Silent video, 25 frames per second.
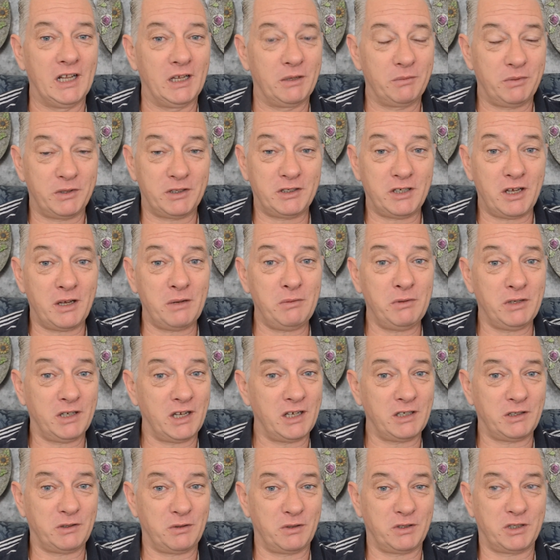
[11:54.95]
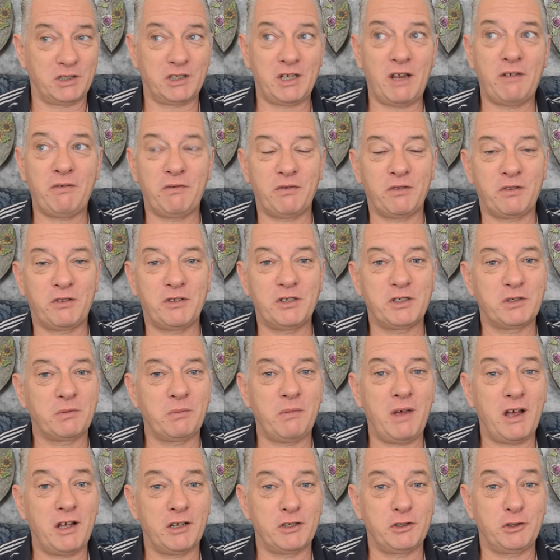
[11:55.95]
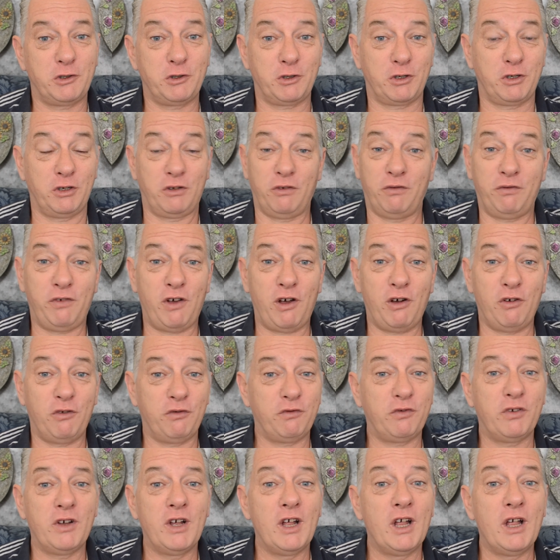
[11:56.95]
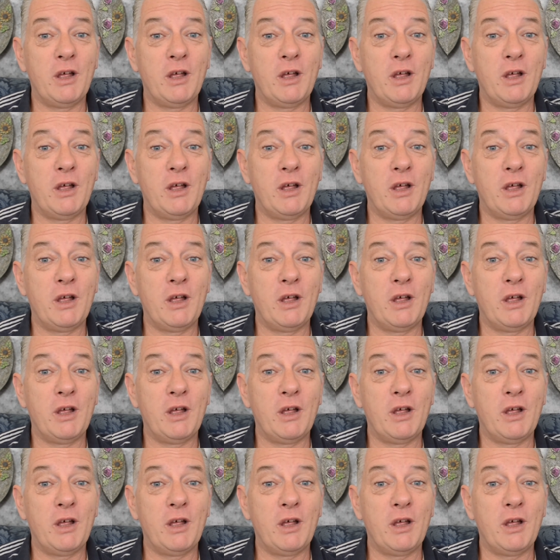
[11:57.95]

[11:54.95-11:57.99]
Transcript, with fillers: By the time you get to a seventh as much, you could evolve